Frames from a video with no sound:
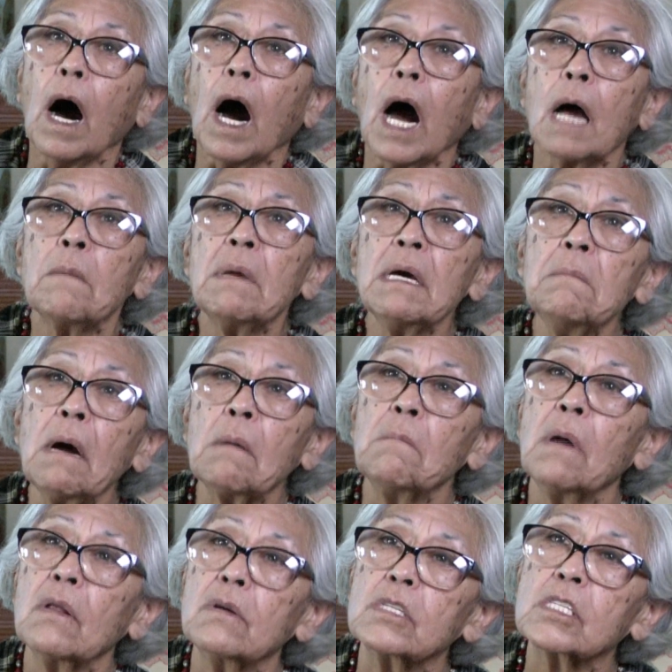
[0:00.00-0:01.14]
I made my
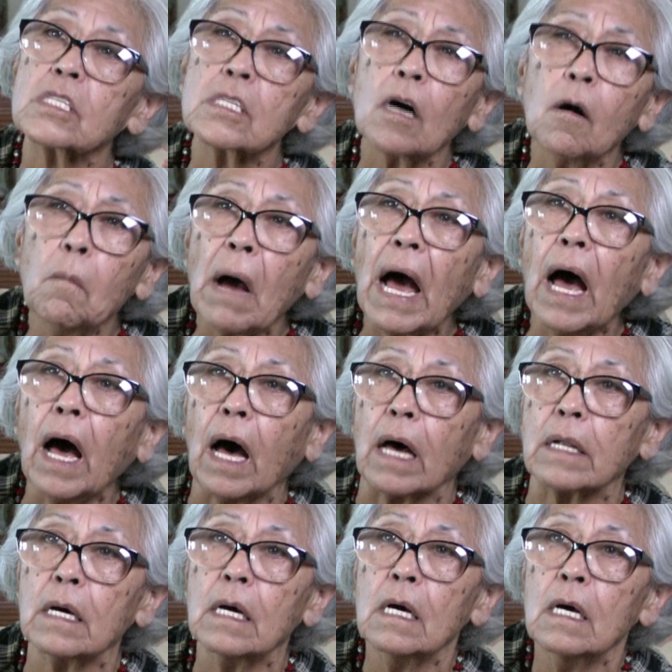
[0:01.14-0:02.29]
mother so
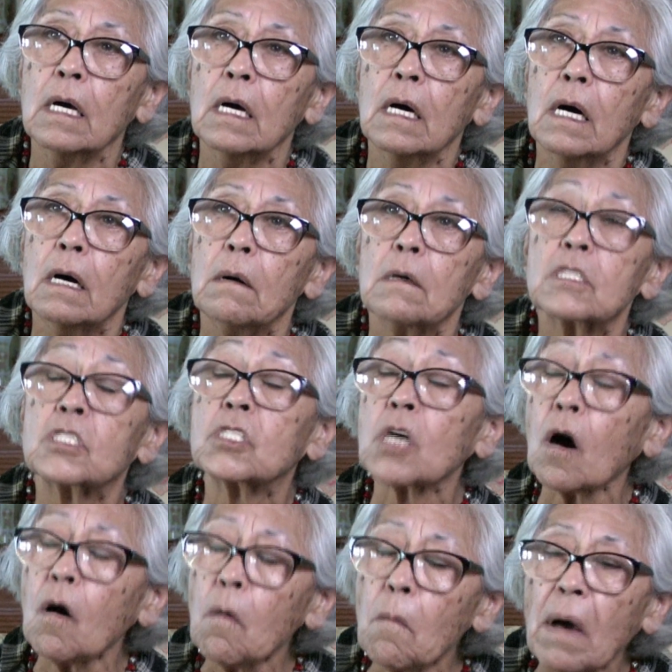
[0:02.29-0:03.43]
mad.
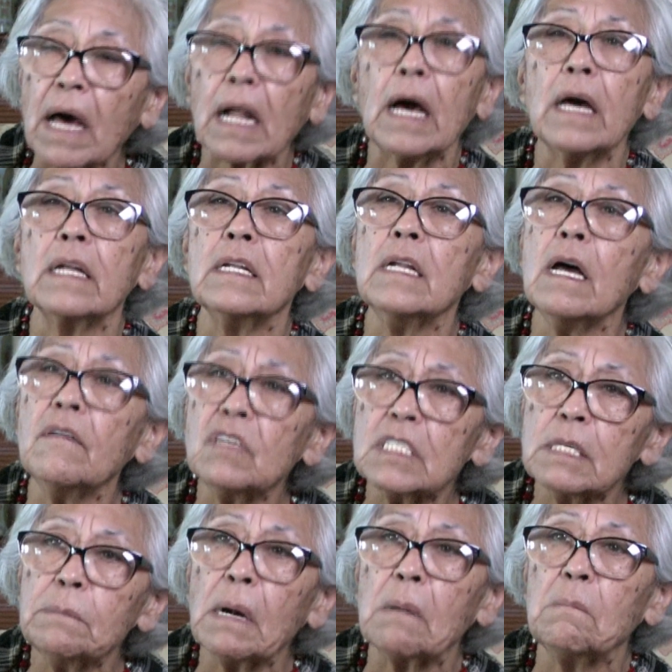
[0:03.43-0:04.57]
So mad. I had never
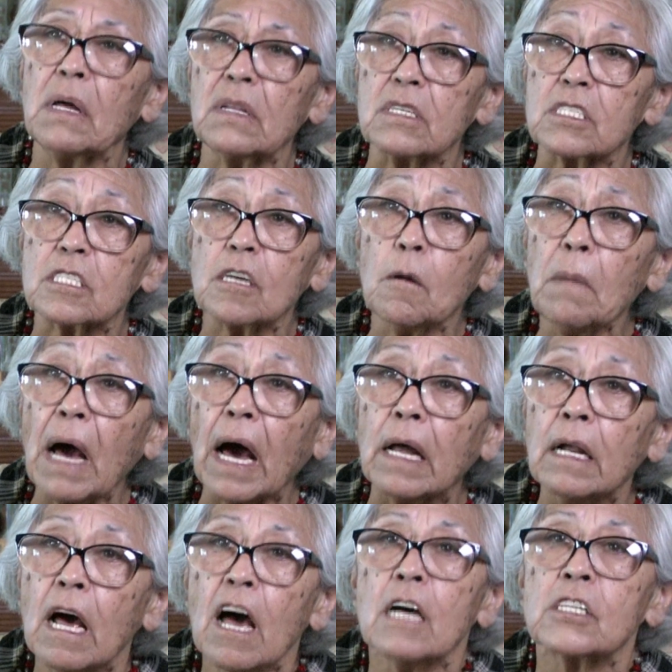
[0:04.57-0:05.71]
seen my mother so mad.
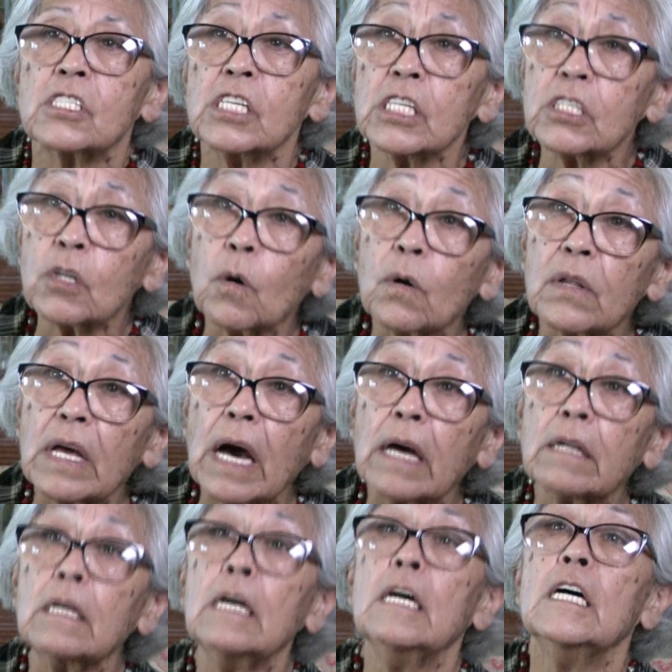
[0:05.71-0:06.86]
She tore
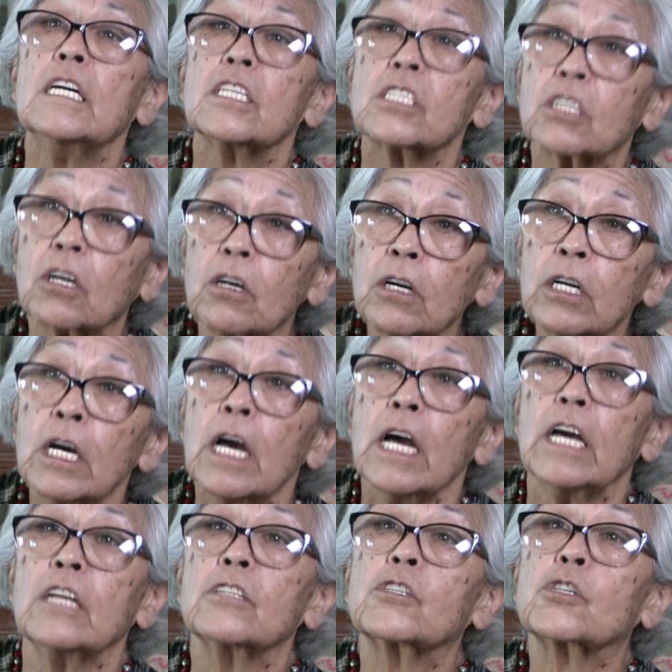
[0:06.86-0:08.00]
that skirt
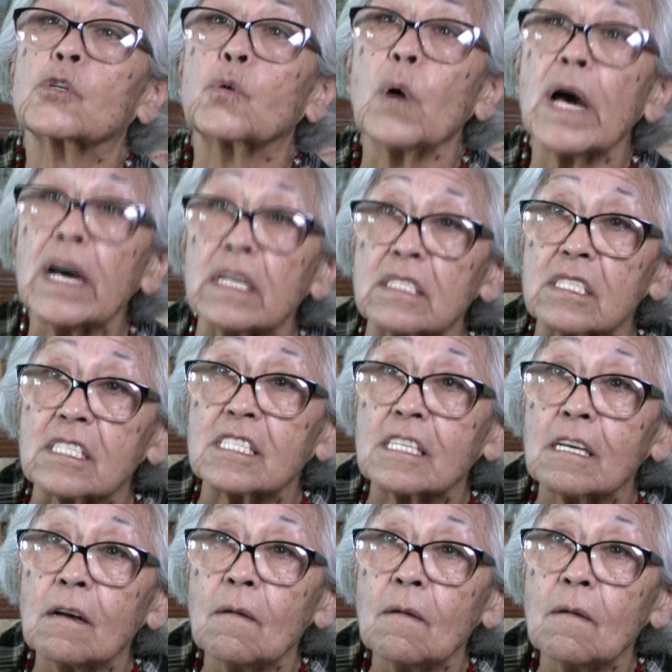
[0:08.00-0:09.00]
in shreds.